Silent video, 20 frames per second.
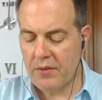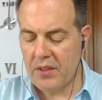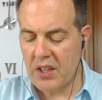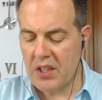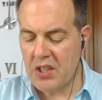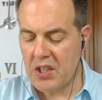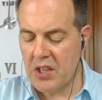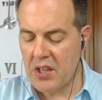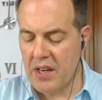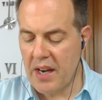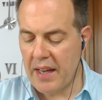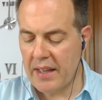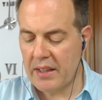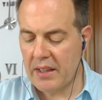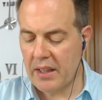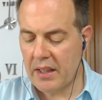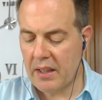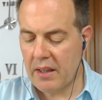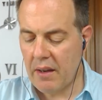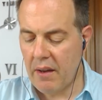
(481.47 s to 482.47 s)
the
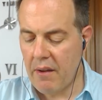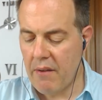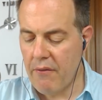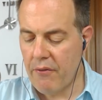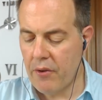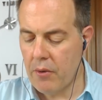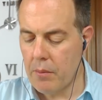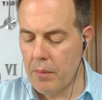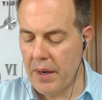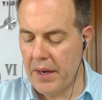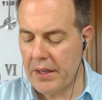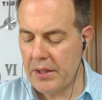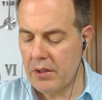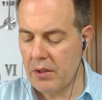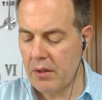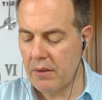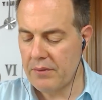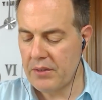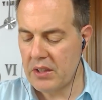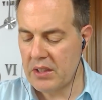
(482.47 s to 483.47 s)
genetic
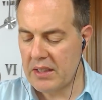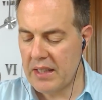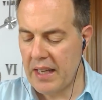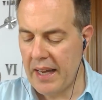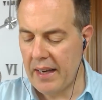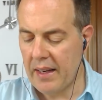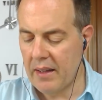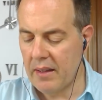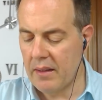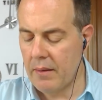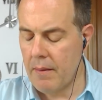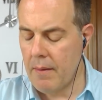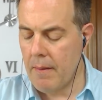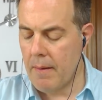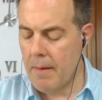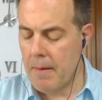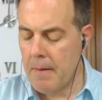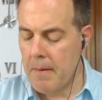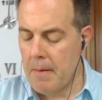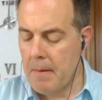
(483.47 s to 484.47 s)
information of the cell.
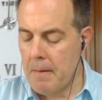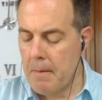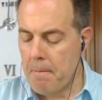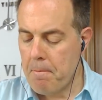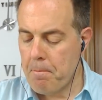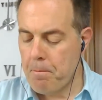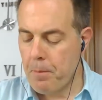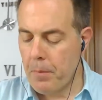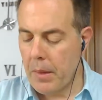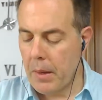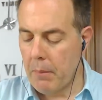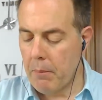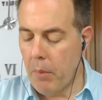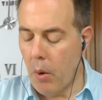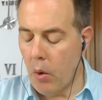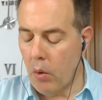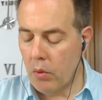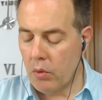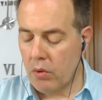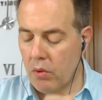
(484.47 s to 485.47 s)

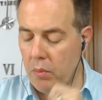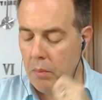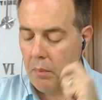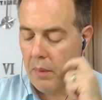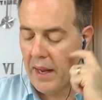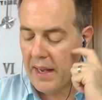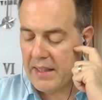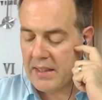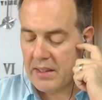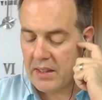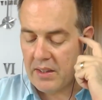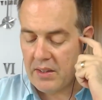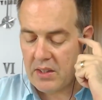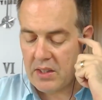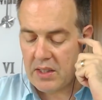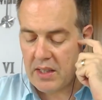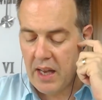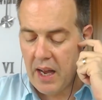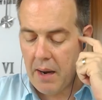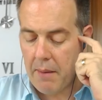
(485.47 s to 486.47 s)
Both
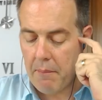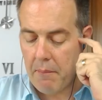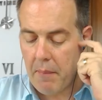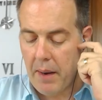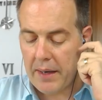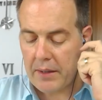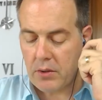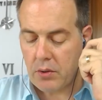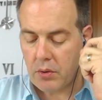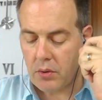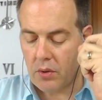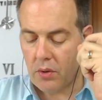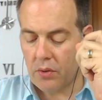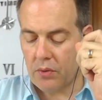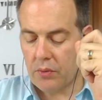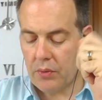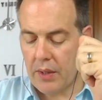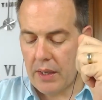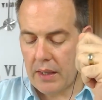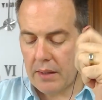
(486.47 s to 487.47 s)
plastids and
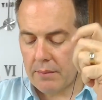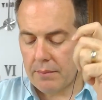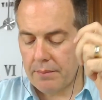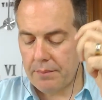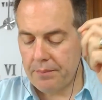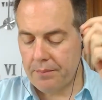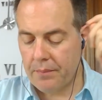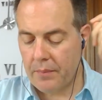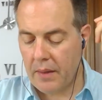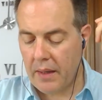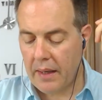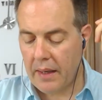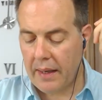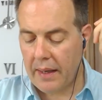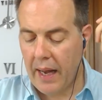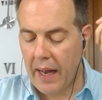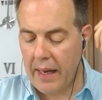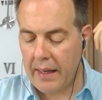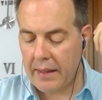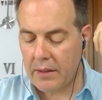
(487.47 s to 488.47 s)
mitochondria
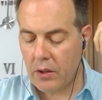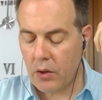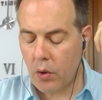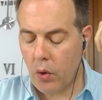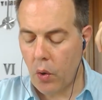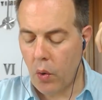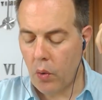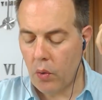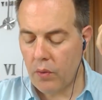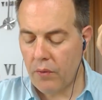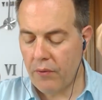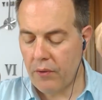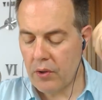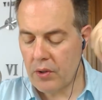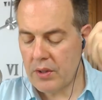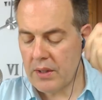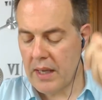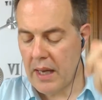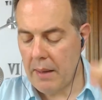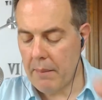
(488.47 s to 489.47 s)
can code for
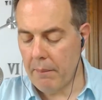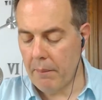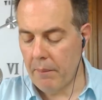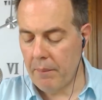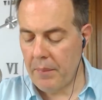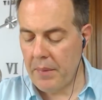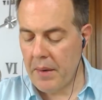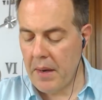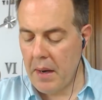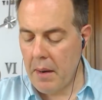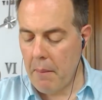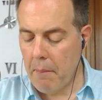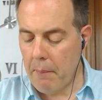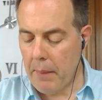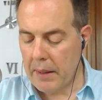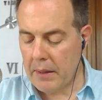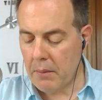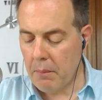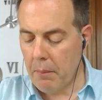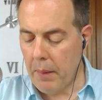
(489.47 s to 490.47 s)
some,
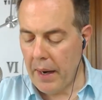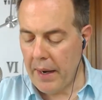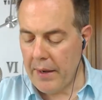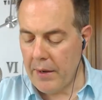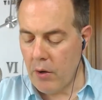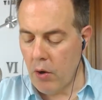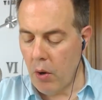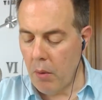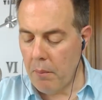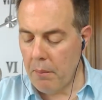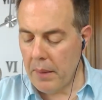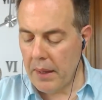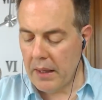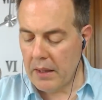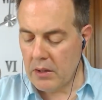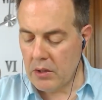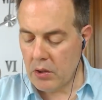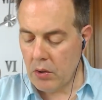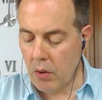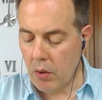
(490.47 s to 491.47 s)
but by no
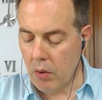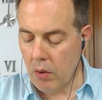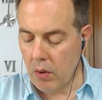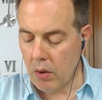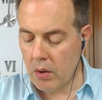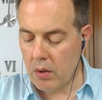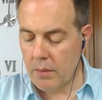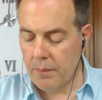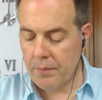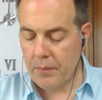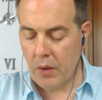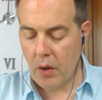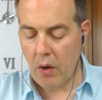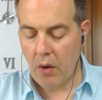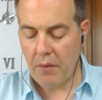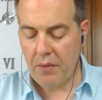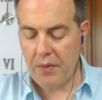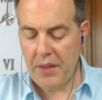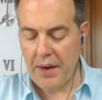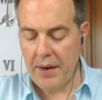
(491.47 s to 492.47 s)
means all,
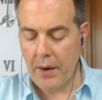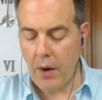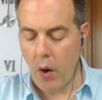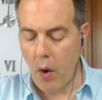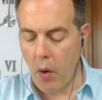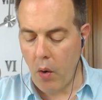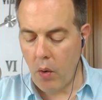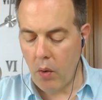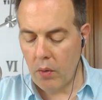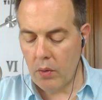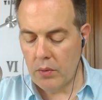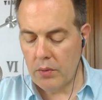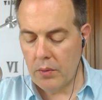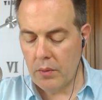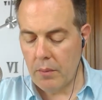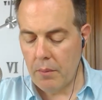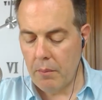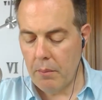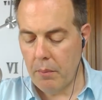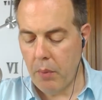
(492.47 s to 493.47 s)
of their own
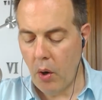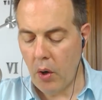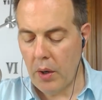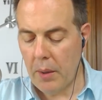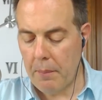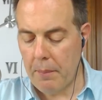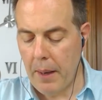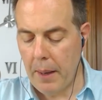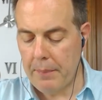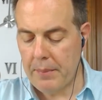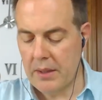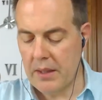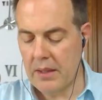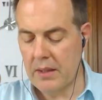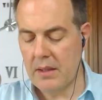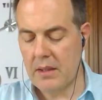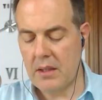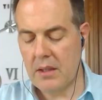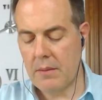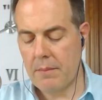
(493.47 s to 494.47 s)

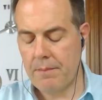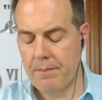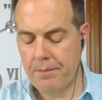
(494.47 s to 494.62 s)
polypeptides.